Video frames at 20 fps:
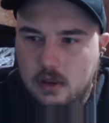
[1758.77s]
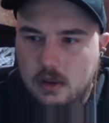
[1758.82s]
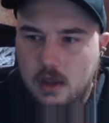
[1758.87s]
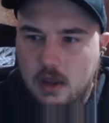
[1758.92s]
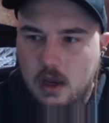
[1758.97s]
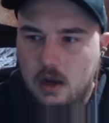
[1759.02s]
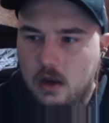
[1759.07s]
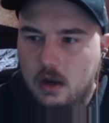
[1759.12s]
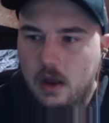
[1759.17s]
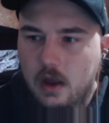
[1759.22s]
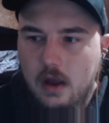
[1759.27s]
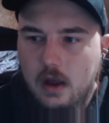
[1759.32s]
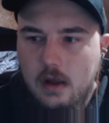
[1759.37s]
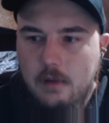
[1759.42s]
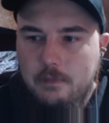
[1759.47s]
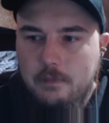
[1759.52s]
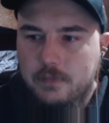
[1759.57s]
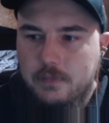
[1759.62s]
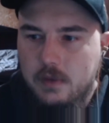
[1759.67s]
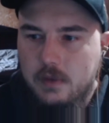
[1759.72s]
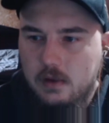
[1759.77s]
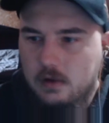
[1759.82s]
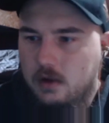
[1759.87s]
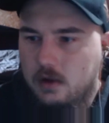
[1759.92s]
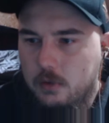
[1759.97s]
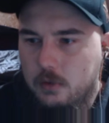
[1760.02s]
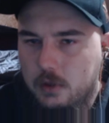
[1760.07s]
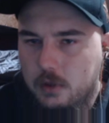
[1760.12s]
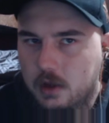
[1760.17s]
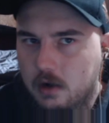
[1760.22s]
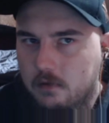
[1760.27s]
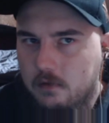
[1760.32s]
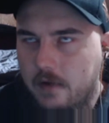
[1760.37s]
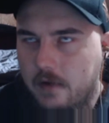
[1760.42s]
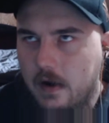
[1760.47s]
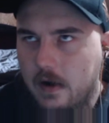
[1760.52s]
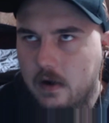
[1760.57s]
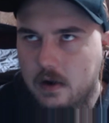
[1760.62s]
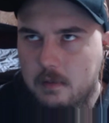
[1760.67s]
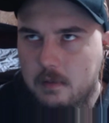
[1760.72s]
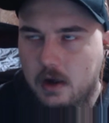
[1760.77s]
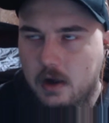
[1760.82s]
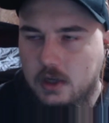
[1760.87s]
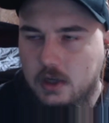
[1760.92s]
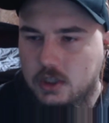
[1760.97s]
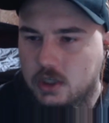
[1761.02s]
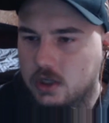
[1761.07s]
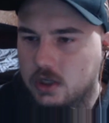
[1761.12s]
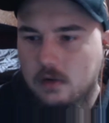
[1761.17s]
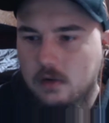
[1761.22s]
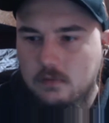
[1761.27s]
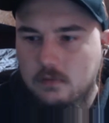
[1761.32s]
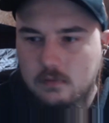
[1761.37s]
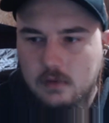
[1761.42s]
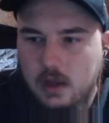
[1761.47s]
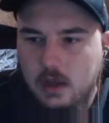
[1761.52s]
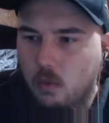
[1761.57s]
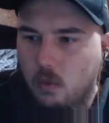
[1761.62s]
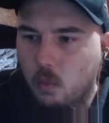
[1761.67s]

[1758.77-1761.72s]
They, you know, they're very much like,